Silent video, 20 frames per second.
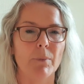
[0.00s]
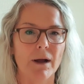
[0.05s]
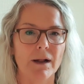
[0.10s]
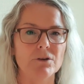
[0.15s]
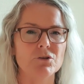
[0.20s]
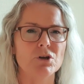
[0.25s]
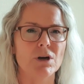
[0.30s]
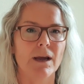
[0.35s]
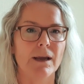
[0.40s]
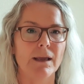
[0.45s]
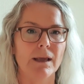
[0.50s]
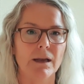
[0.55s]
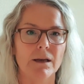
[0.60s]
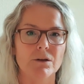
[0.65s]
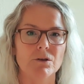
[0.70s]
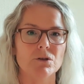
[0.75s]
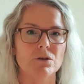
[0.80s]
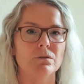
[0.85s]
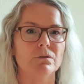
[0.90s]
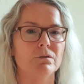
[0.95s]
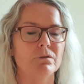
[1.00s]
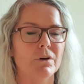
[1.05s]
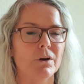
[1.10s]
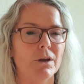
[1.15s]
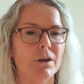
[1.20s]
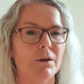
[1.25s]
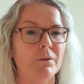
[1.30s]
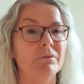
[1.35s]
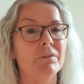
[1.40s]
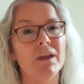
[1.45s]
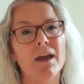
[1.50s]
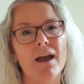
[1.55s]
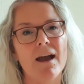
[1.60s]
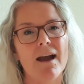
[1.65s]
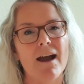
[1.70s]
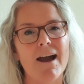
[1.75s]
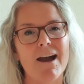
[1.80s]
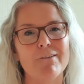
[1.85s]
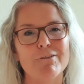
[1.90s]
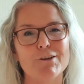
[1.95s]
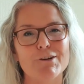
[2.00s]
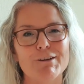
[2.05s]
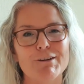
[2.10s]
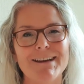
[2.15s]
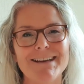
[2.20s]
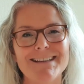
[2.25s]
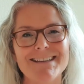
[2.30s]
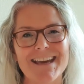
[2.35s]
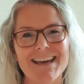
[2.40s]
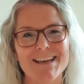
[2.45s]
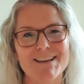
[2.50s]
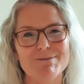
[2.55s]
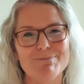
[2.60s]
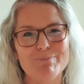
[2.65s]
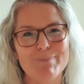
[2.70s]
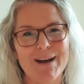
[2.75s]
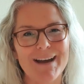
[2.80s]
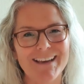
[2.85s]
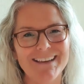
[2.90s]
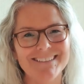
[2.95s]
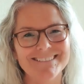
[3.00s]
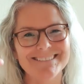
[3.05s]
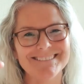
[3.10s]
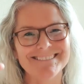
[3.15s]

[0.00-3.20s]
But I'll try and get it done for you. Have a great day. Bye.